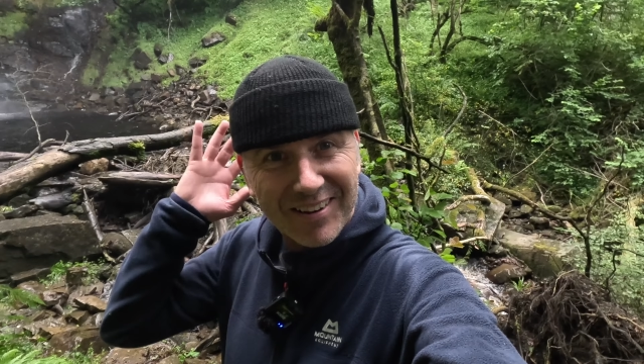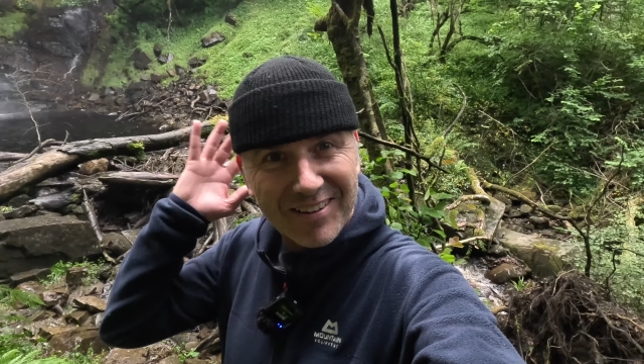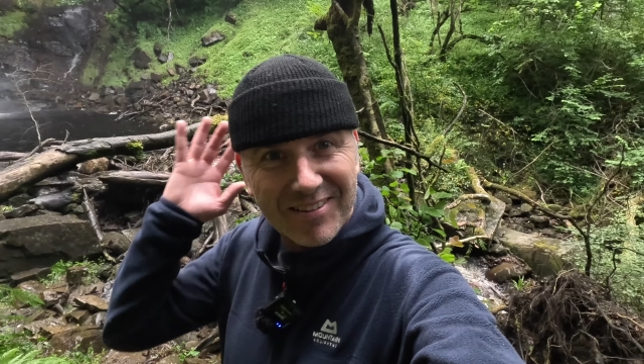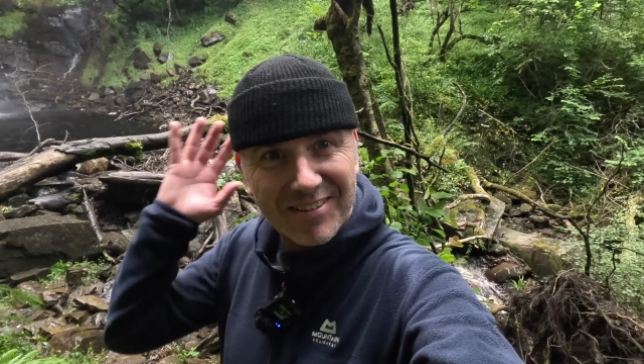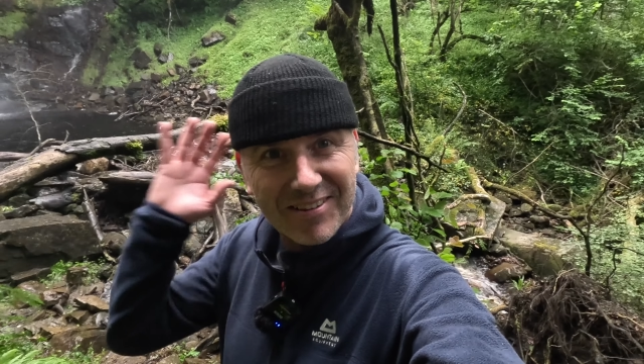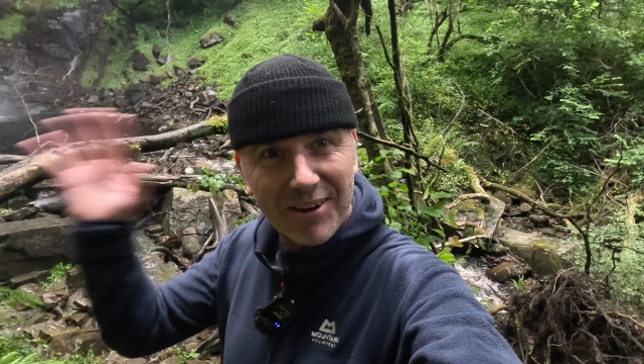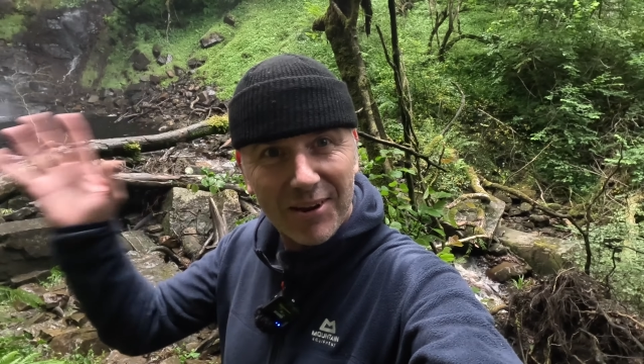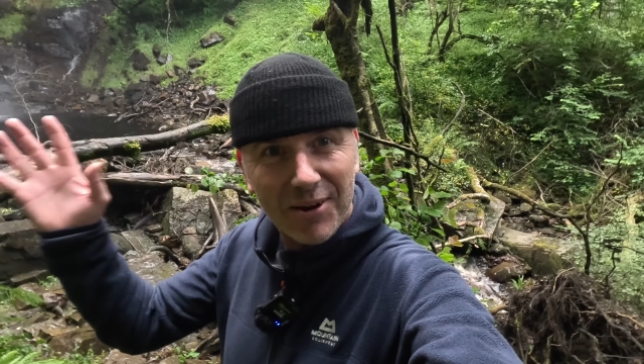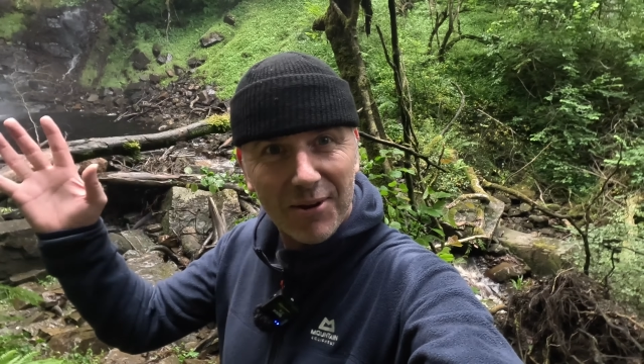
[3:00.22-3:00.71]

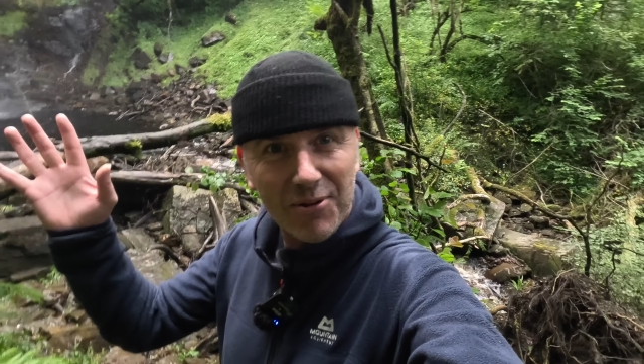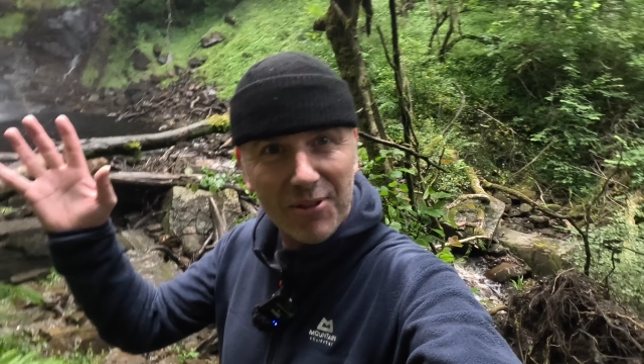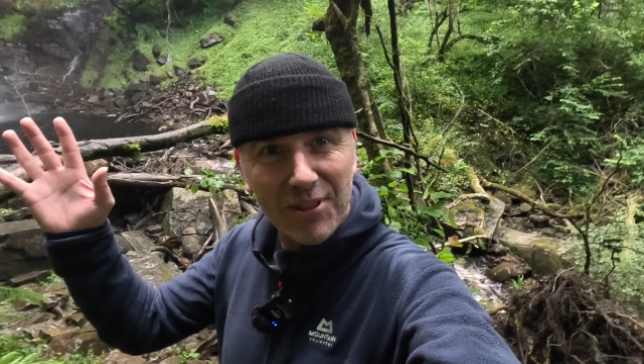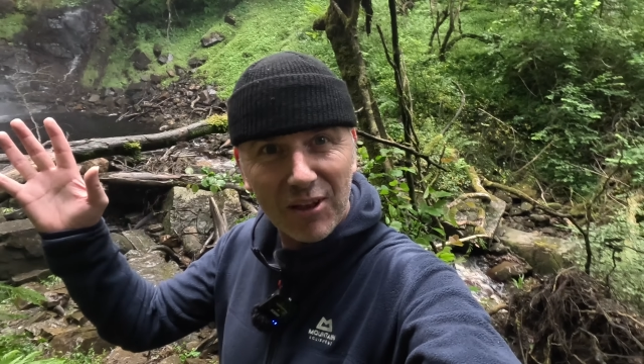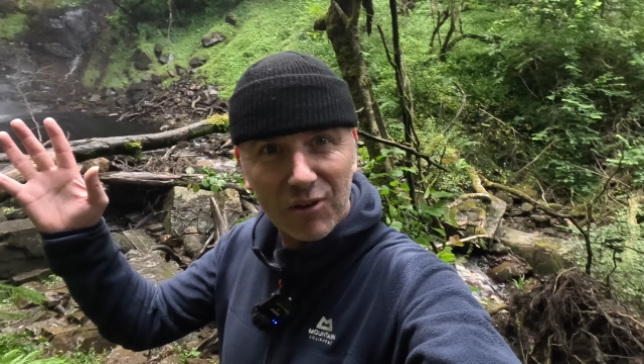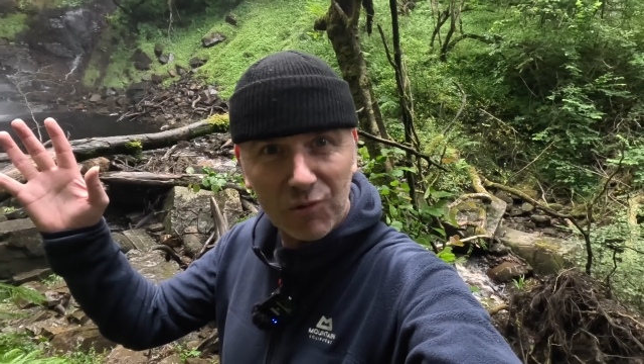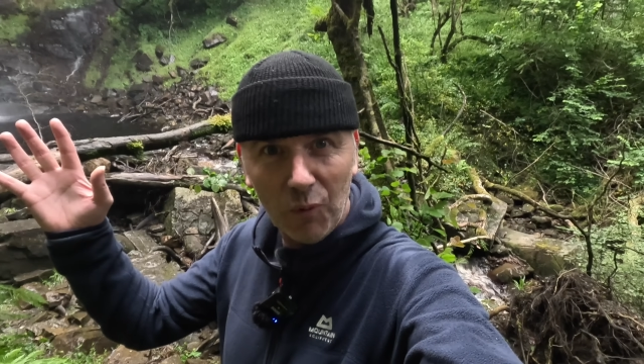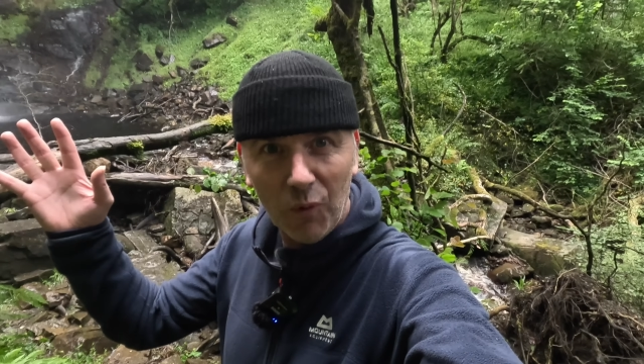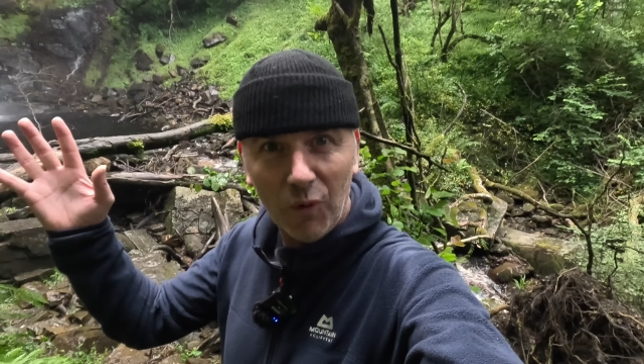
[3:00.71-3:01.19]
to
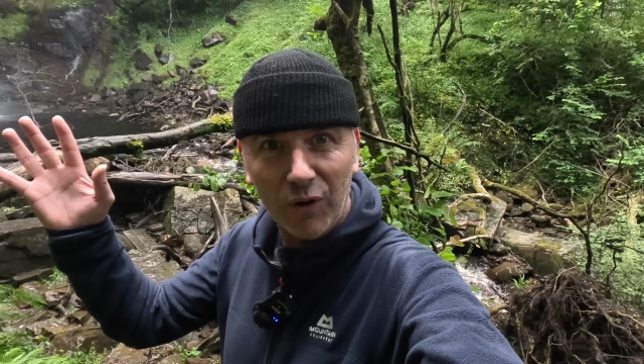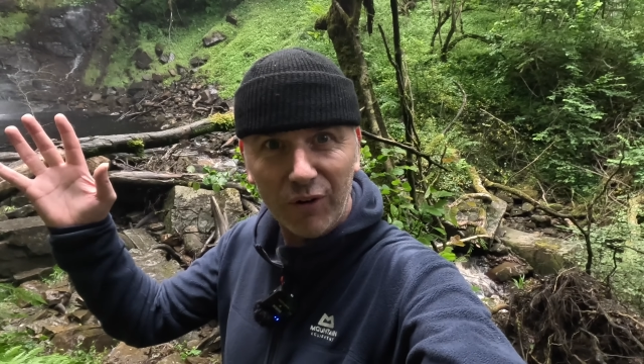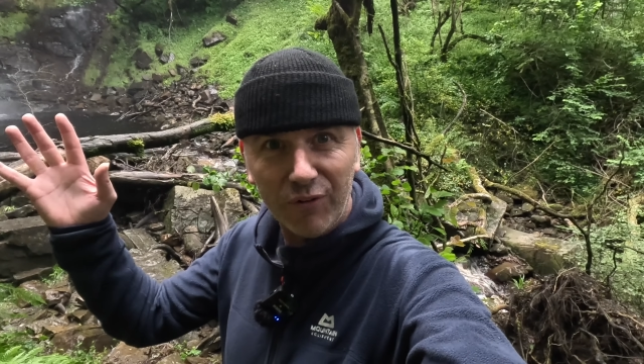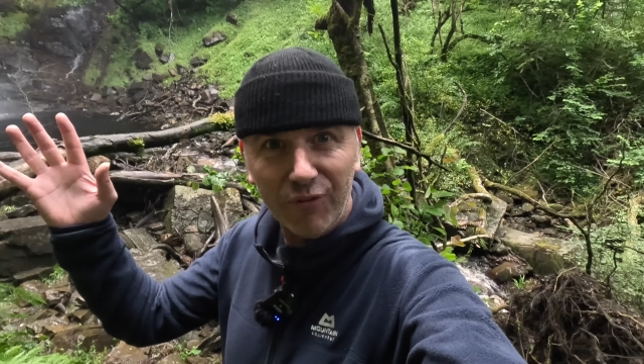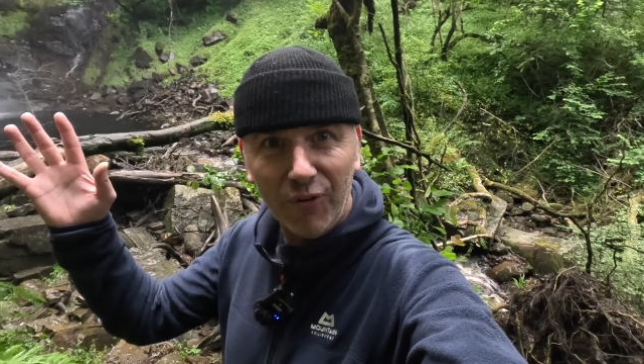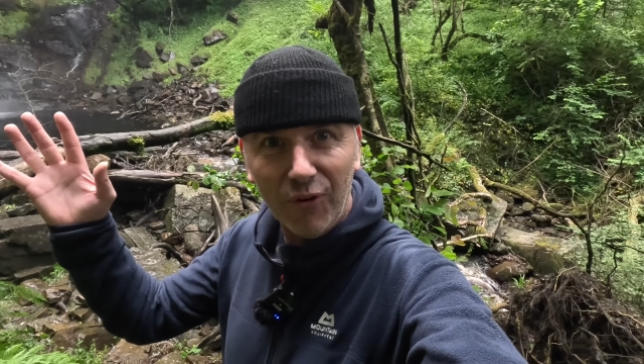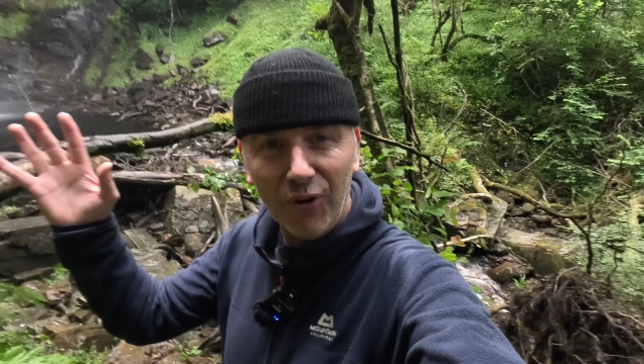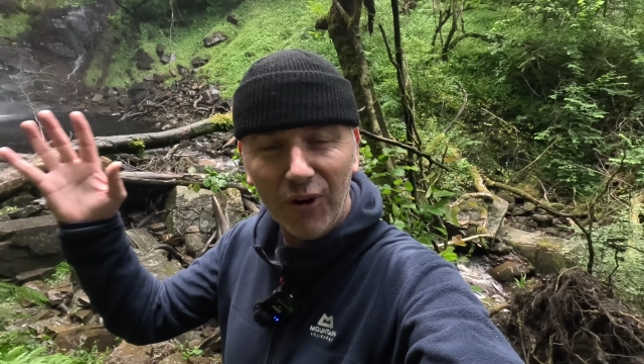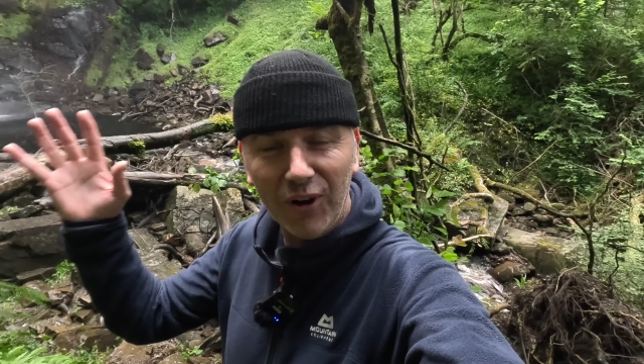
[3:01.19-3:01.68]
this
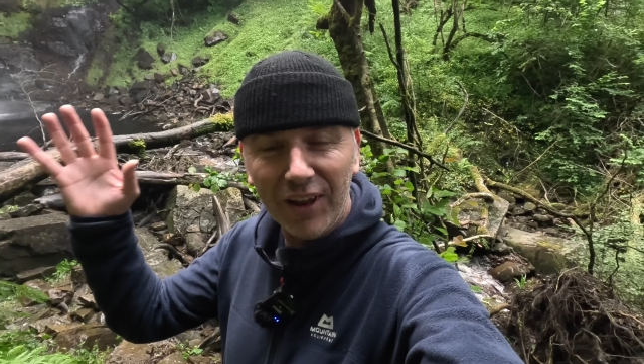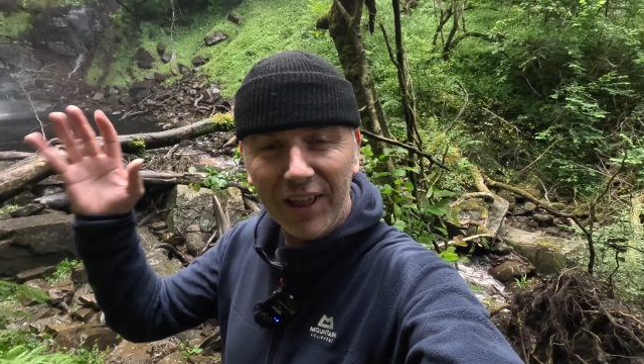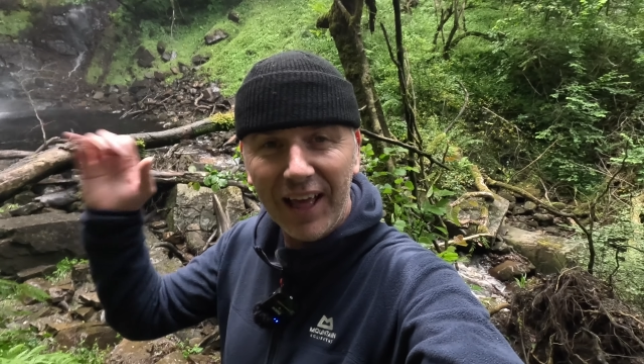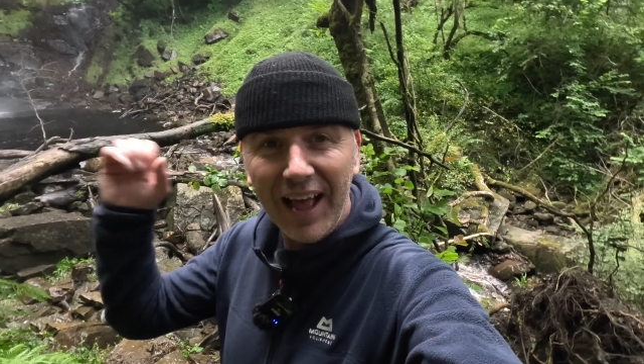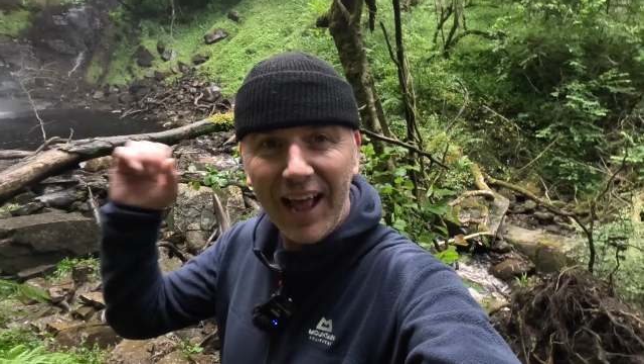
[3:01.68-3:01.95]
waterfall